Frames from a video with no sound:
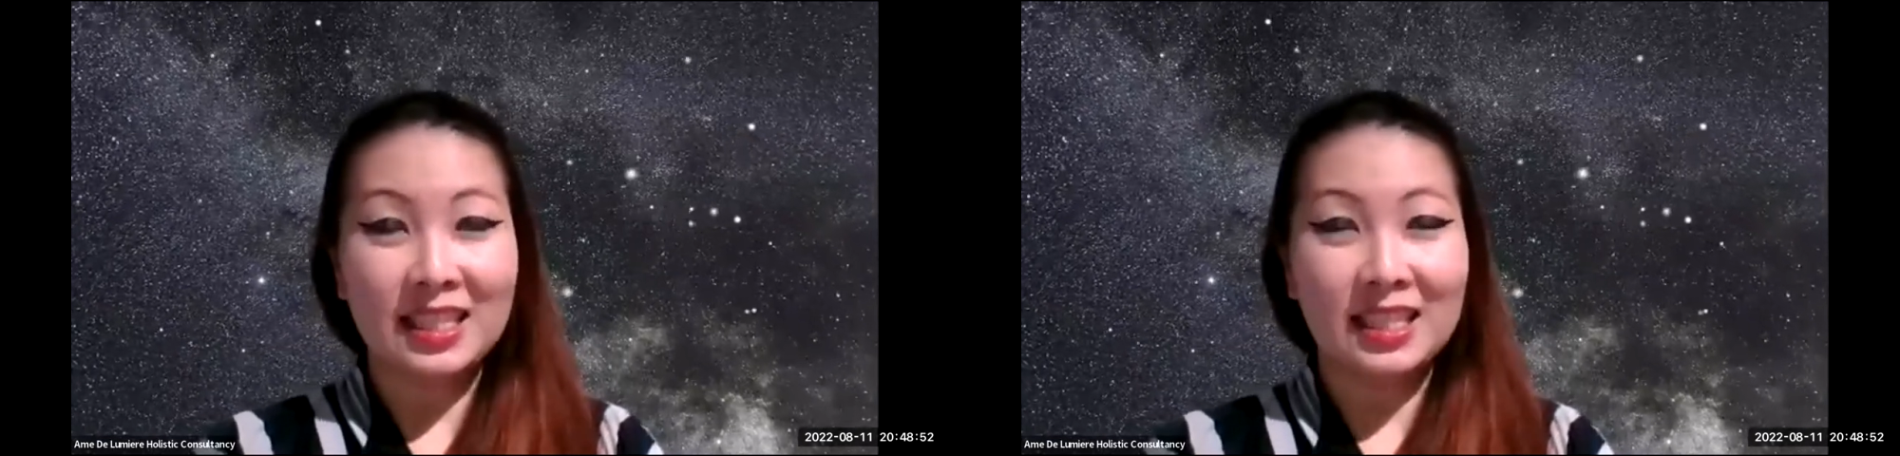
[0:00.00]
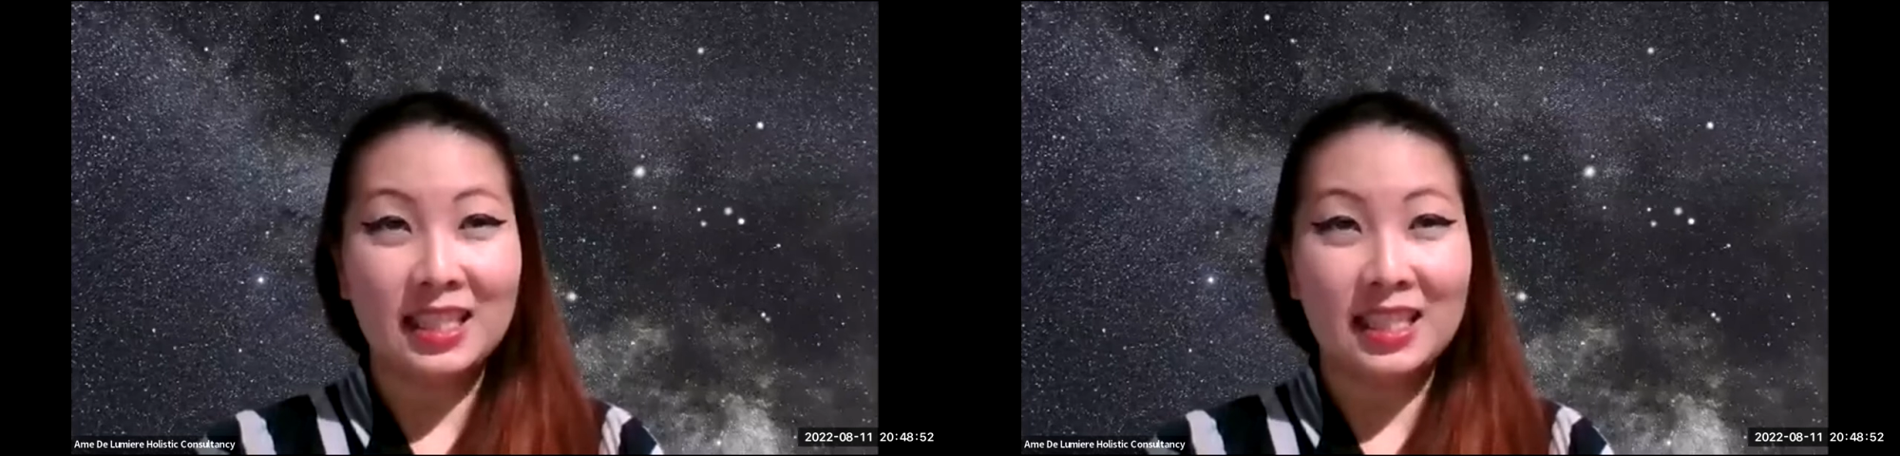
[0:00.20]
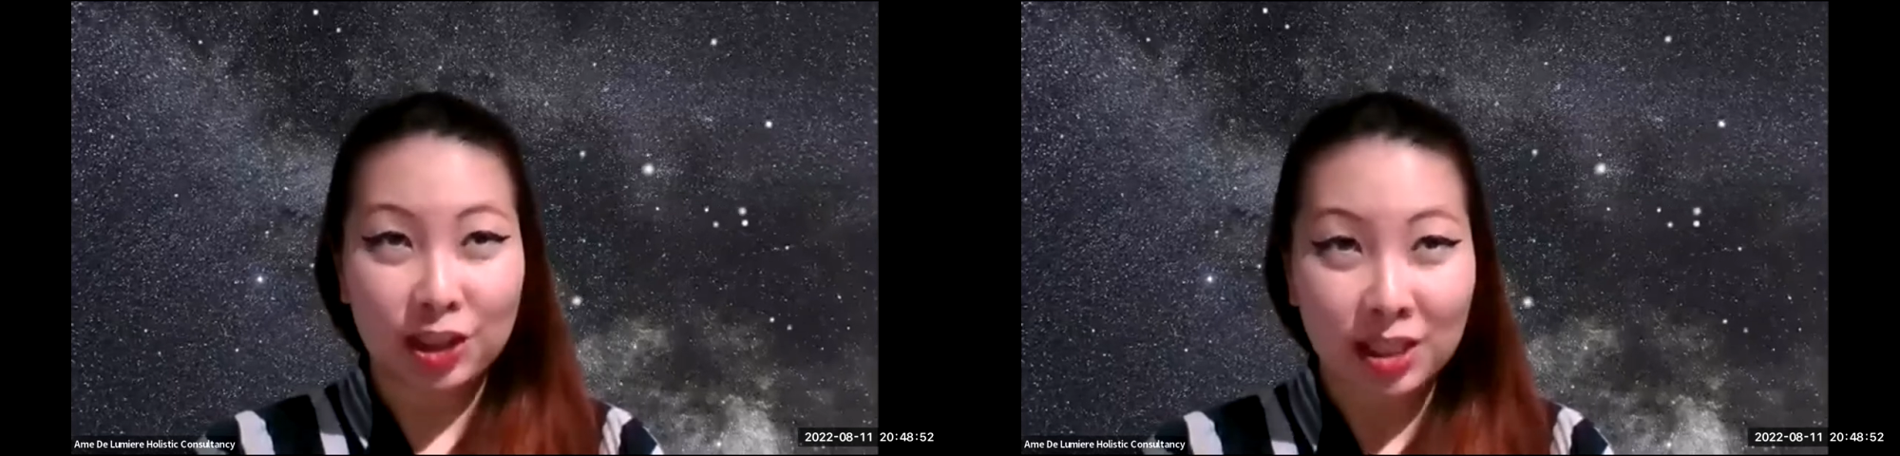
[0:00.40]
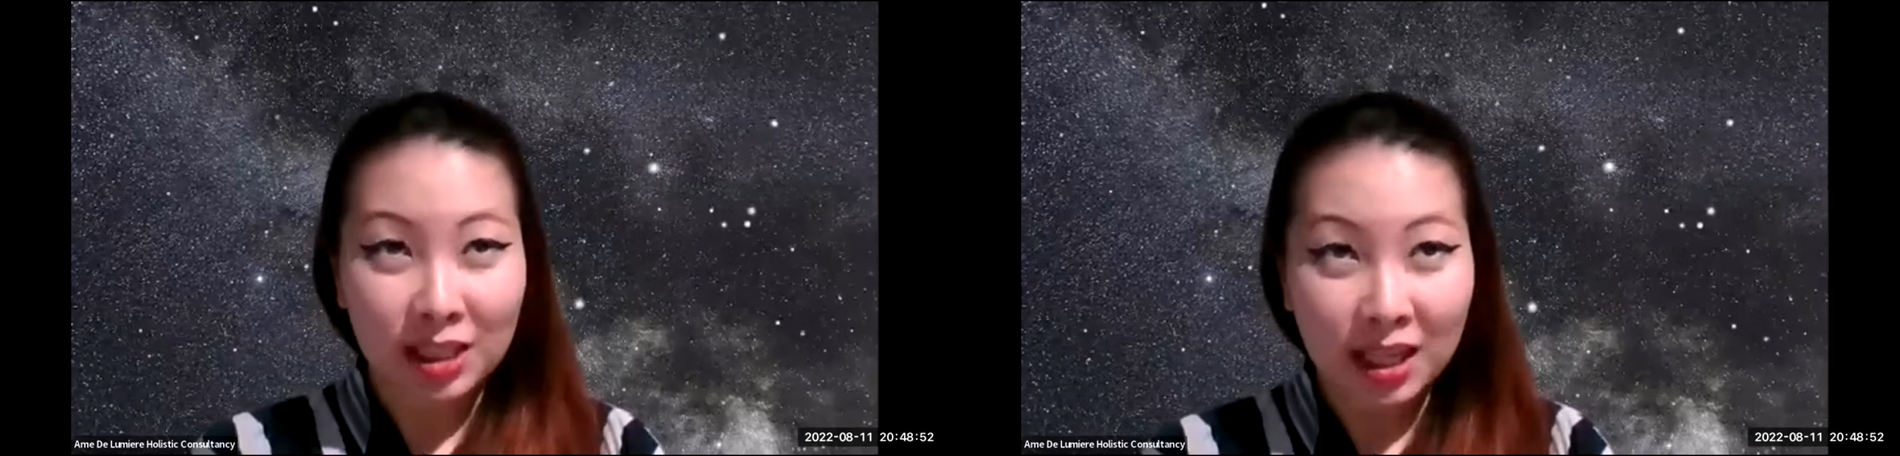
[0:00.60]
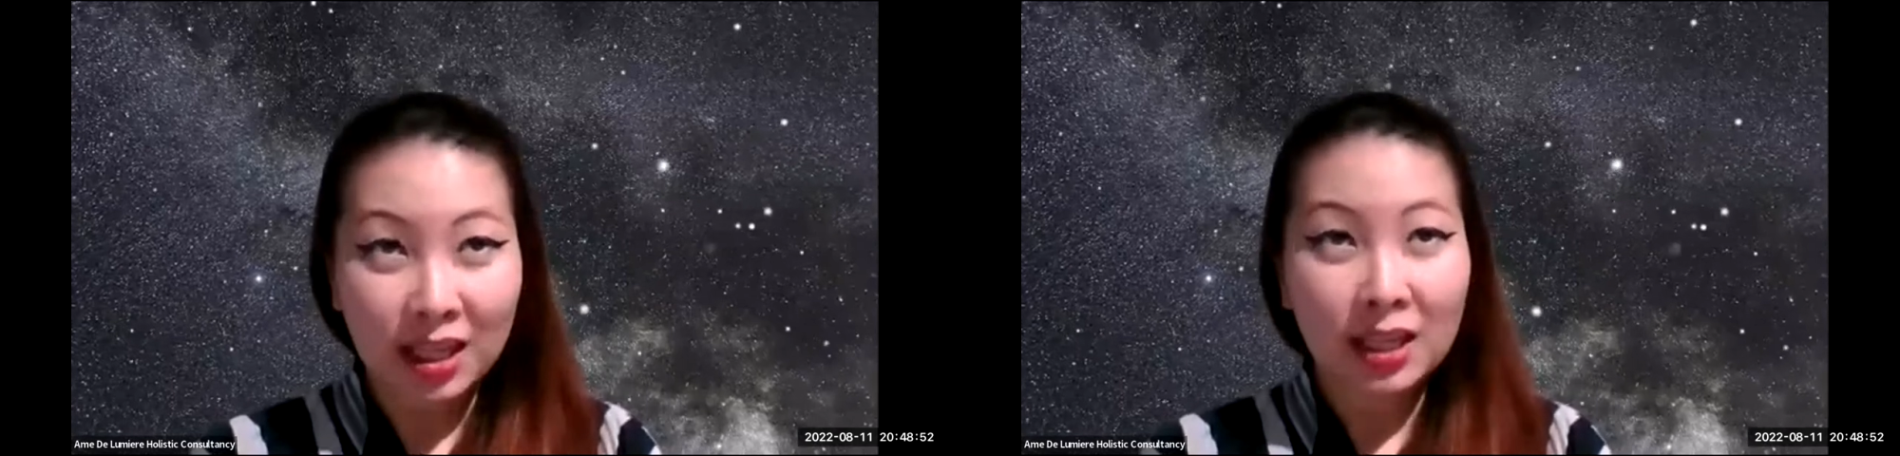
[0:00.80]

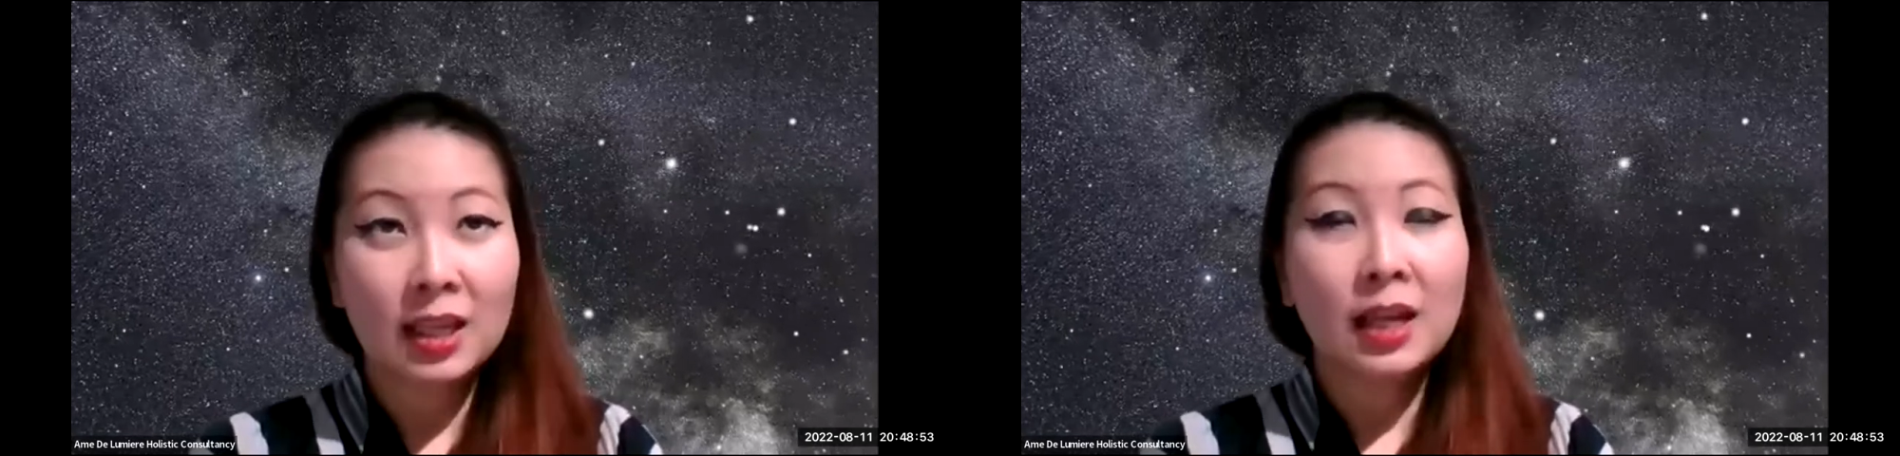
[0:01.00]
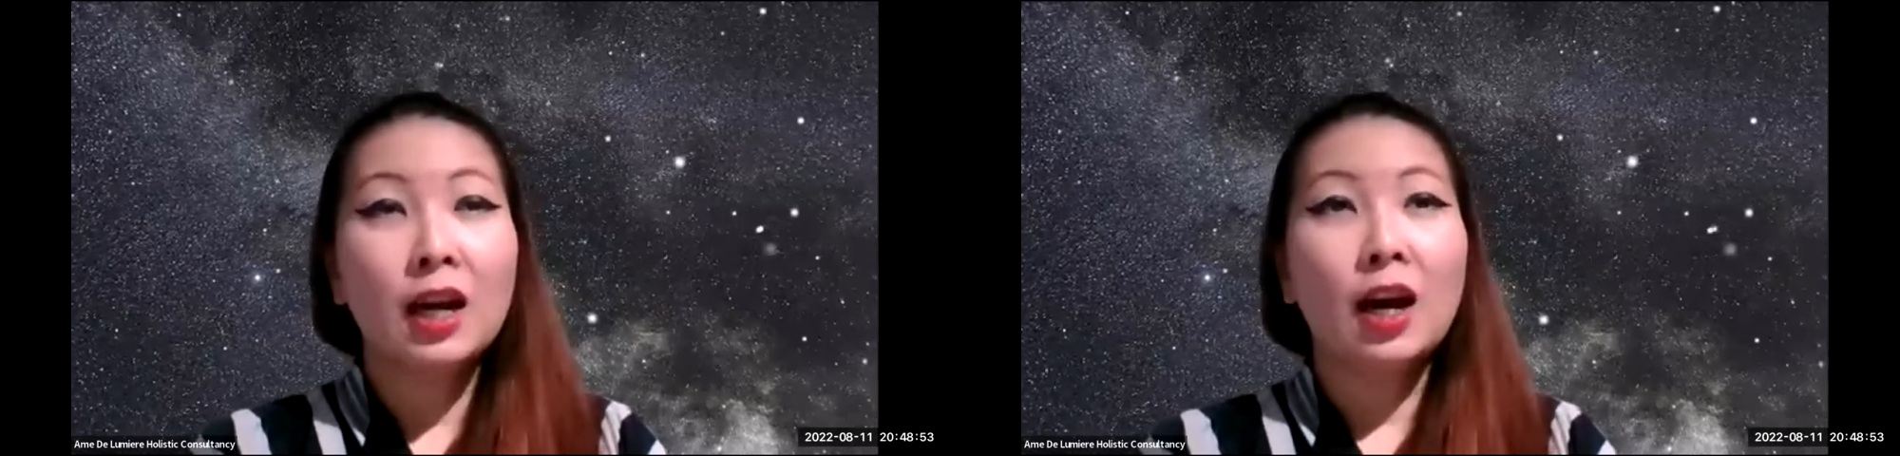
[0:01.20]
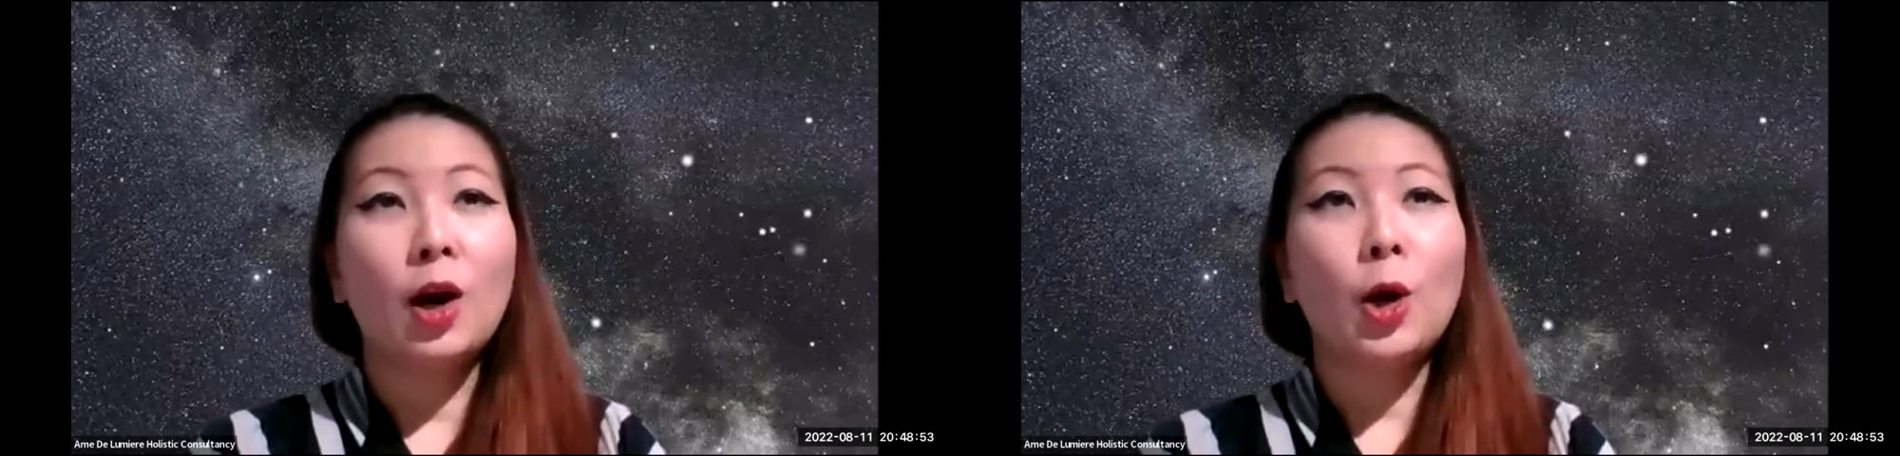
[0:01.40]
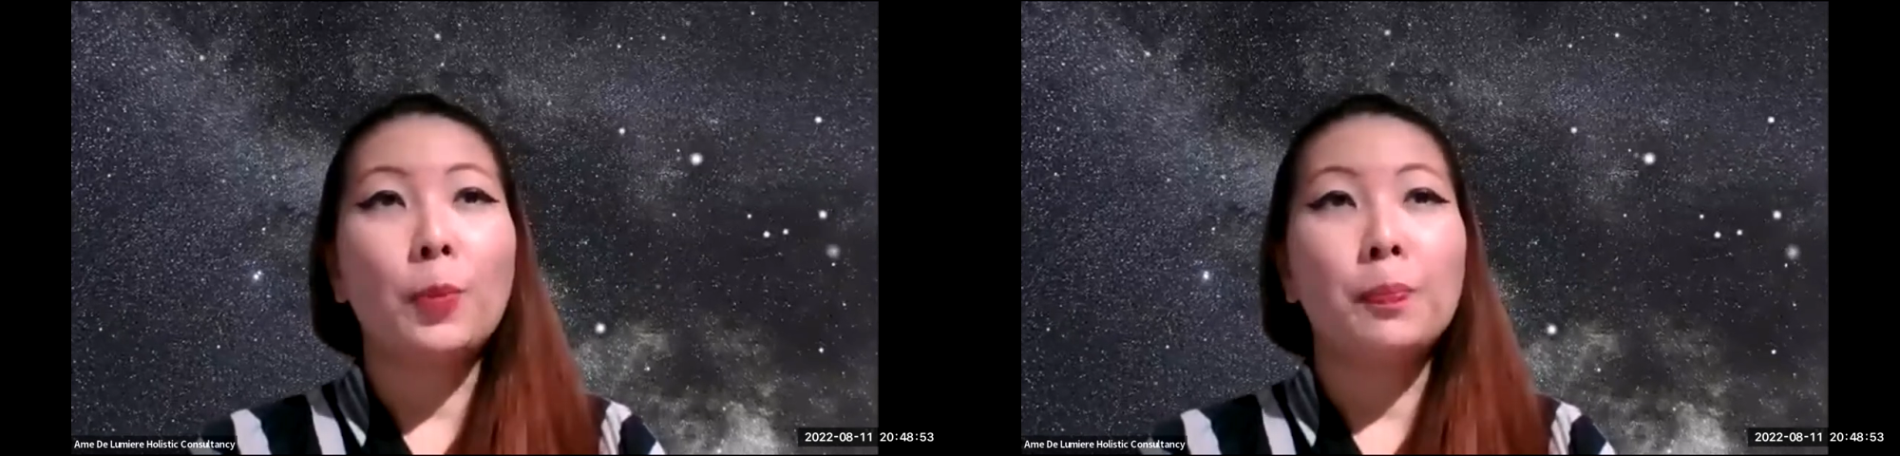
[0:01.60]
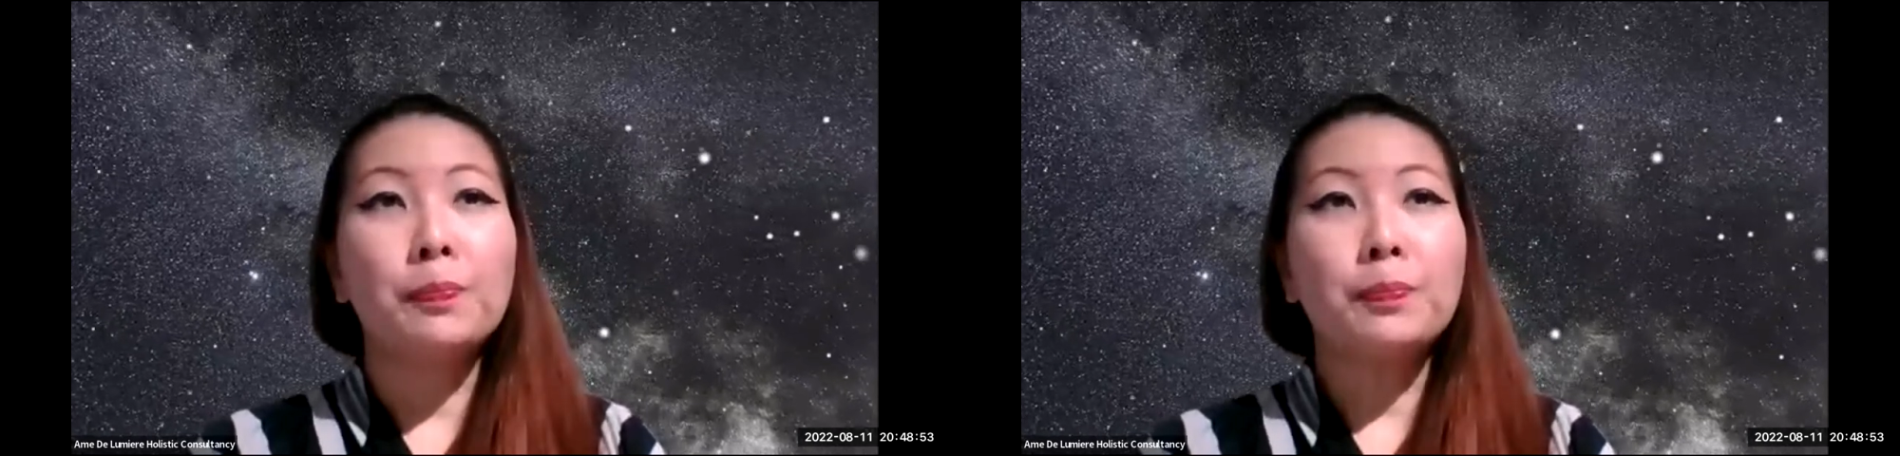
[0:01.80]
diligently,
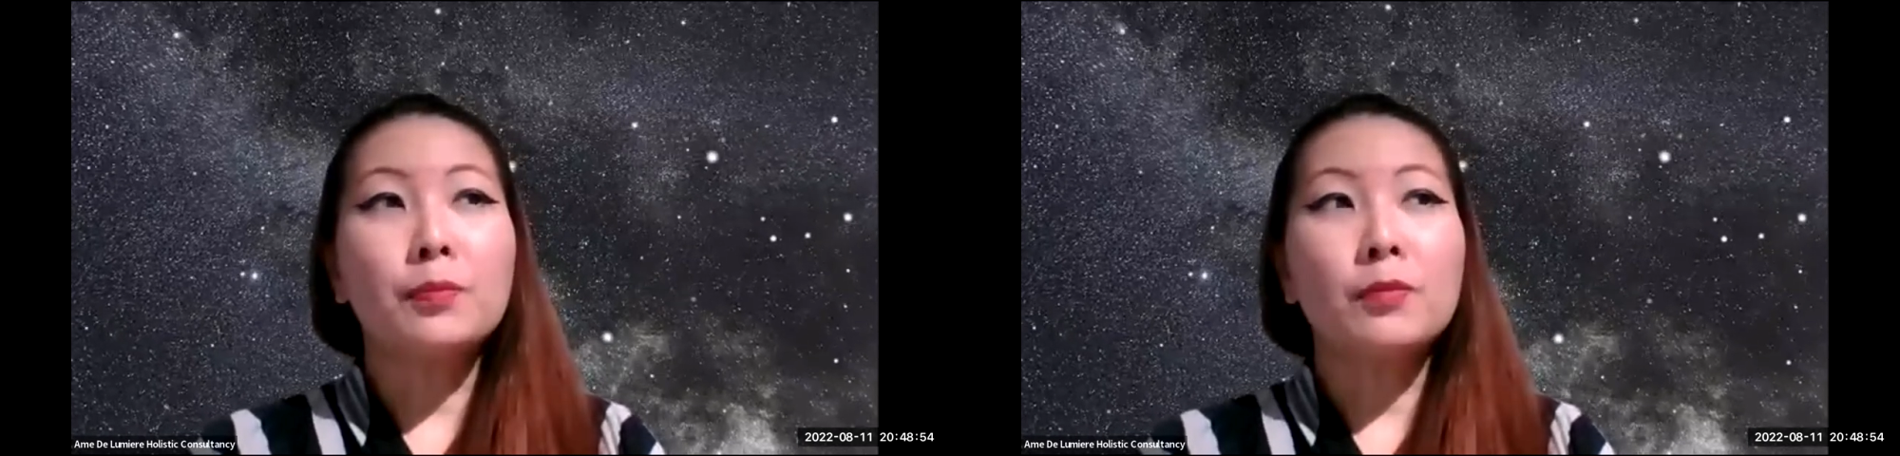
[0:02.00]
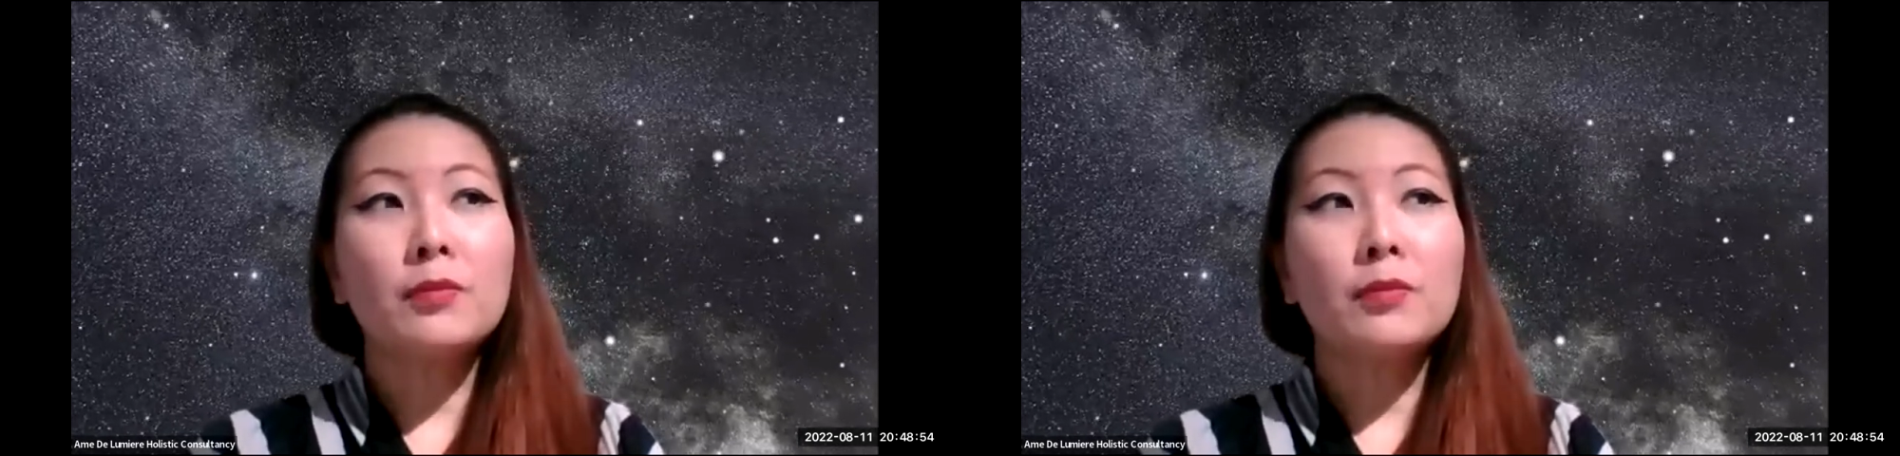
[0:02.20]
um,